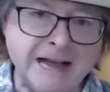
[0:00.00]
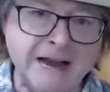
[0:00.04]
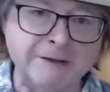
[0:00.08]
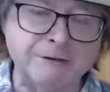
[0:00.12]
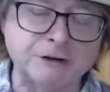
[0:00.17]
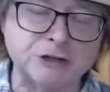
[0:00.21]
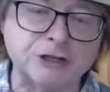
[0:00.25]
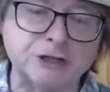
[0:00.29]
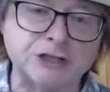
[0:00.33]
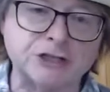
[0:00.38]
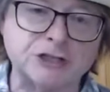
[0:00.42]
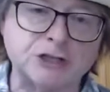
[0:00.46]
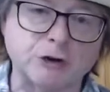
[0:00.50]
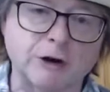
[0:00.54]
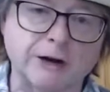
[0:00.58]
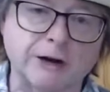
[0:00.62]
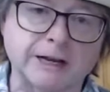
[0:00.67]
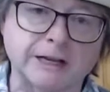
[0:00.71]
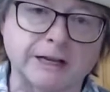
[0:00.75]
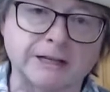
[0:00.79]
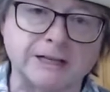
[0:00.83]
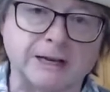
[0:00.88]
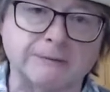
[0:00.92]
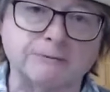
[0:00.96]
if you're just
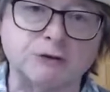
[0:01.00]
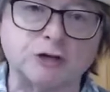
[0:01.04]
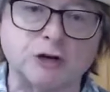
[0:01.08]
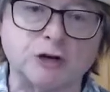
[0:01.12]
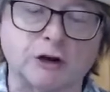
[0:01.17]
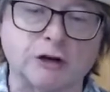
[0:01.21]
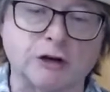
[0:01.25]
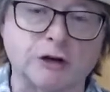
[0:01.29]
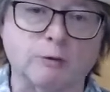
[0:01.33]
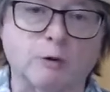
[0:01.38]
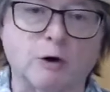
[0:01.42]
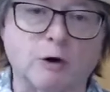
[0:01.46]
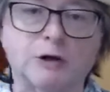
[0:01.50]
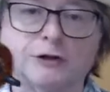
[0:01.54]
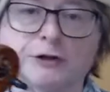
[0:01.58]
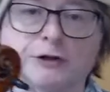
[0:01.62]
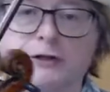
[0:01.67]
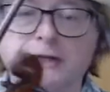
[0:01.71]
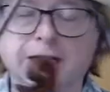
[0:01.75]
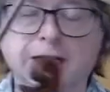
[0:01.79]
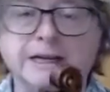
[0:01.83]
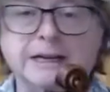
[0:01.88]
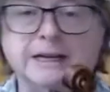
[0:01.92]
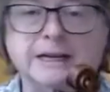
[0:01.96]
joining us, I'm Charlie
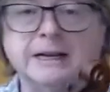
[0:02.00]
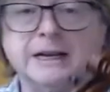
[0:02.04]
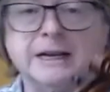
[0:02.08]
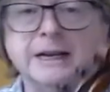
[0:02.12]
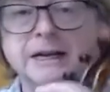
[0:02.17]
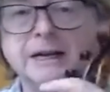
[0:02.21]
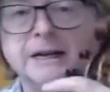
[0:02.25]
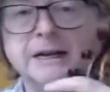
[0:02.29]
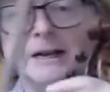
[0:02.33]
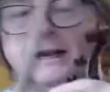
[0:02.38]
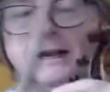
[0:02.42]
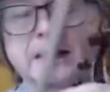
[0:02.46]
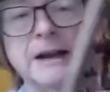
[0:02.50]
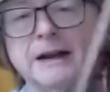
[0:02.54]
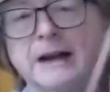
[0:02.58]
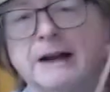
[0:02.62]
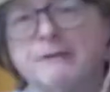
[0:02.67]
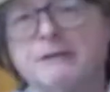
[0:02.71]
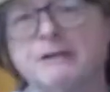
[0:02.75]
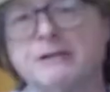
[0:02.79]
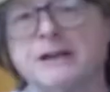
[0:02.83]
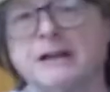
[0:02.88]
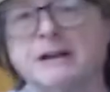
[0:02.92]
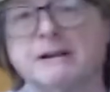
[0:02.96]
Walden, and
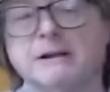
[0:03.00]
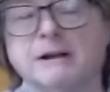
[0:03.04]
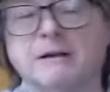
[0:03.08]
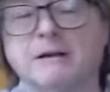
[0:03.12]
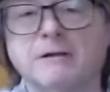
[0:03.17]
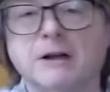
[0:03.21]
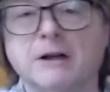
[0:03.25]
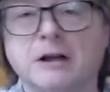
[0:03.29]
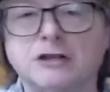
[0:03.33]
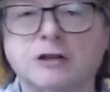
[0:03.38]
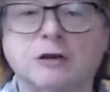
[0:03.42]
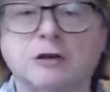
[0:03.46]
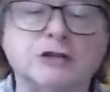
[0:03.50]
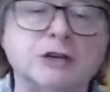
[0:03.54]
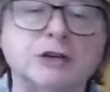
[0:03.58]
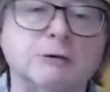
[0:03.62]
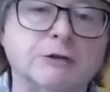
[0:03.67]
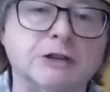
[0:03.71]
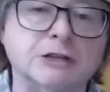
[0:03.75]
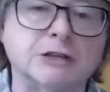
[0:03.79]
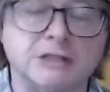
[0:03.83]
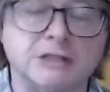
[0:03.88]
everything associated with this